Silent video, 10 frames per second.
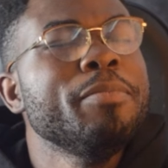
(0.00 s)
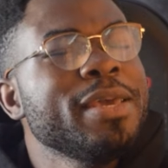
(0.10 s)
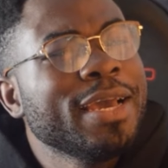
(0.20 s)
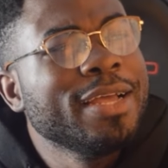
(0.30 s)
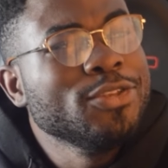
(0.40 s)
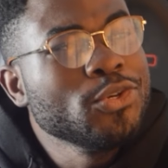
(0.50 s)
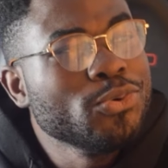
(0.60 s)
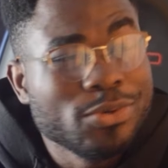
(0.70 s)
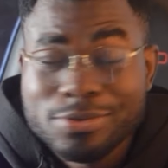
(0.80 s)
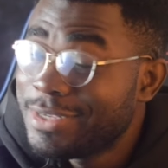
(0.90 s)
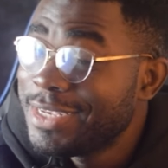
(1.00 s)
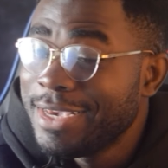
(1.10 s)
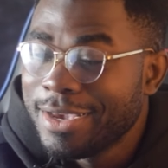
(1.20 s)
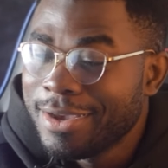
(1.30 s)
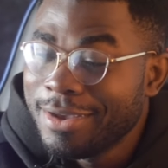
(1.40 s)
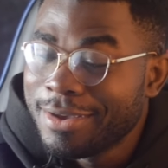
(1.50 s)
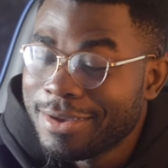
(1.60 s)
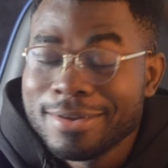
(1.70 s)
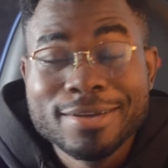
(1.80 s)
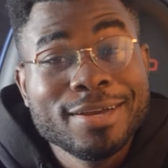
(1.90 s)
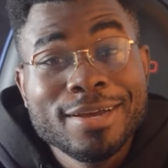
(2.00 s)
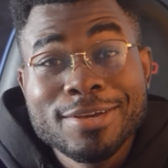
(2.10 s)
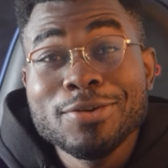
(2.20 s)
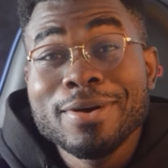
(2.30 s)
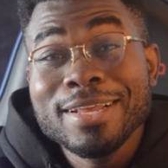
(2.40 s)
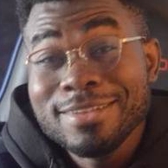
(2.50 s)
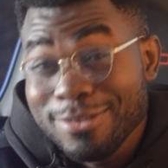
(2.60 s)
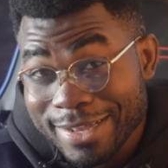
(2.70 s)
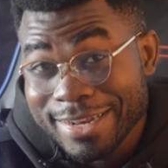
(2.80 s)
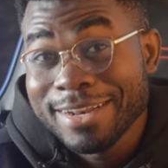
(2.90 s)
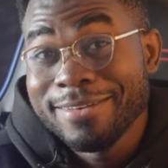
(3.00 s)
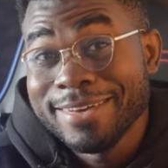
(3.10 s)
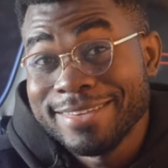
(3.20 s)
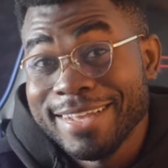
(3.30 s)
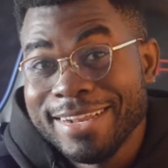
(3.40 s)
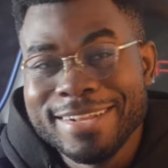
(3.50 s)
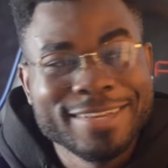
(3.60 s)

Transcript: Me and you, you say. You know what, let's look at the lyrics then.